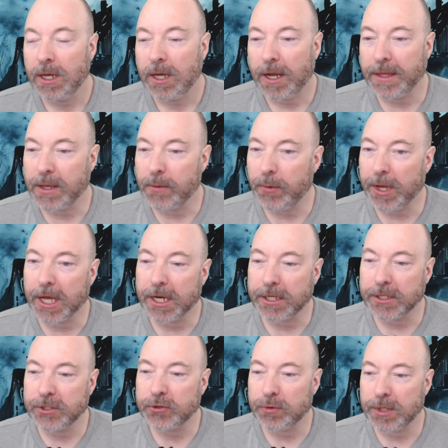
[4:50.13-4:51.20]
And then we get
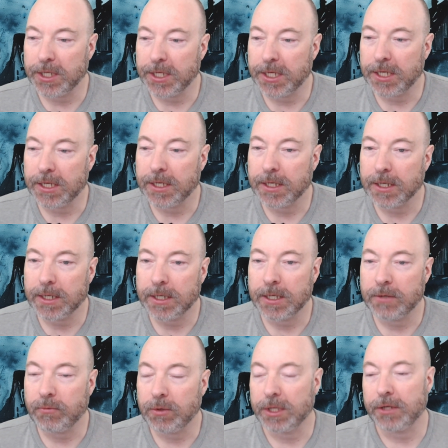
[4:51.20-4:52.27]
into the,
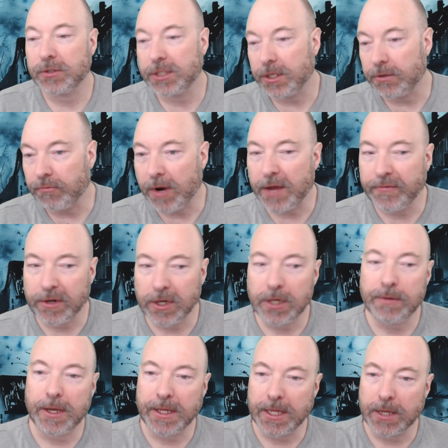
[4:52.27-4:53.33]
there's the
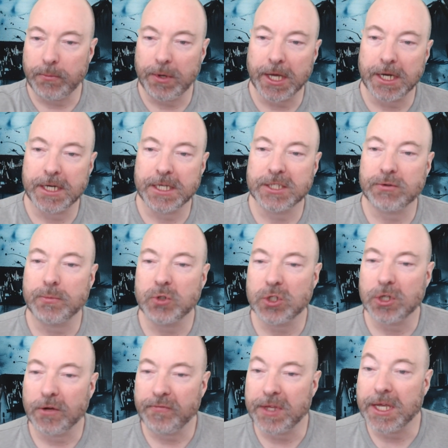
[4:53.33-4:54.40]
arrival, and then we get a description
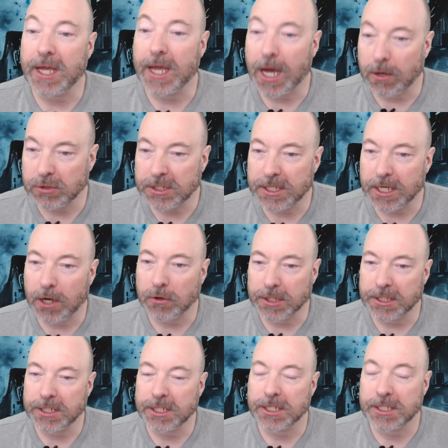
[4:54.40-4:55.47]
of the countdown
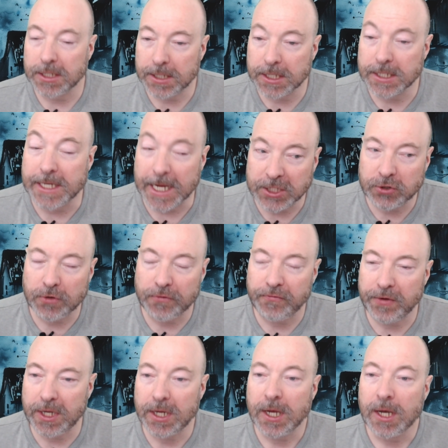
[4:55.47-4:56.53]
and
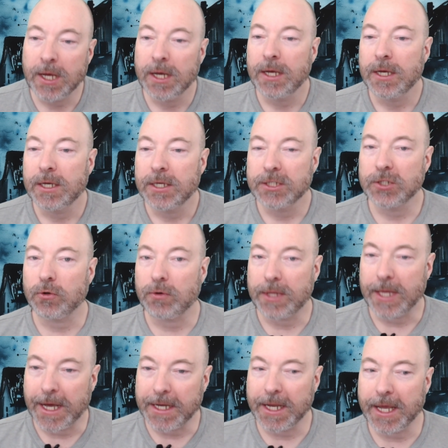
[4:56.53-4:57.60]
catastrophe. So
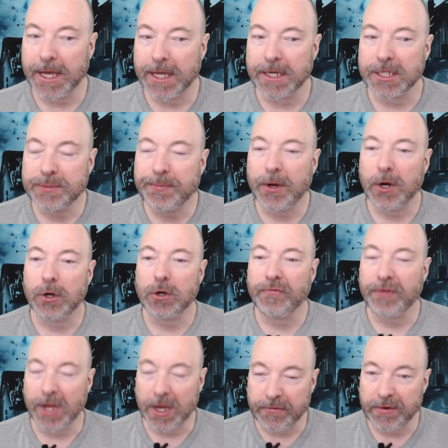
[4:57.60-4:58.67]
that again is part
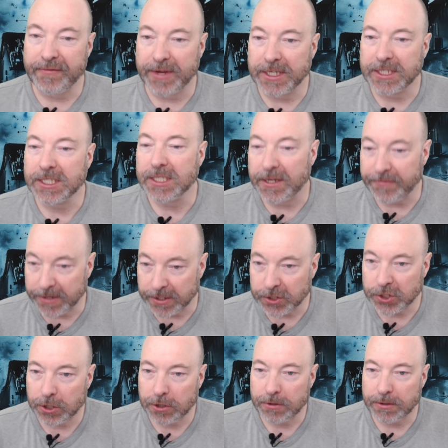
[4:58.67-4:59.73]
of every Vaesen
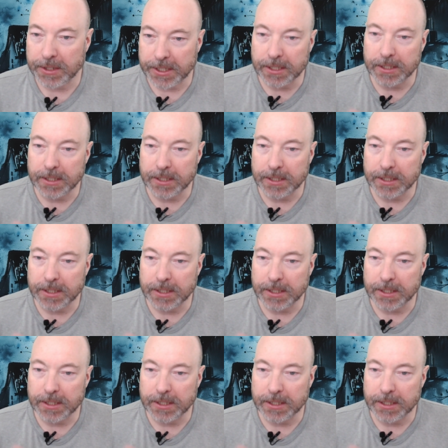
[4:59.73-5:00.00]
adventure.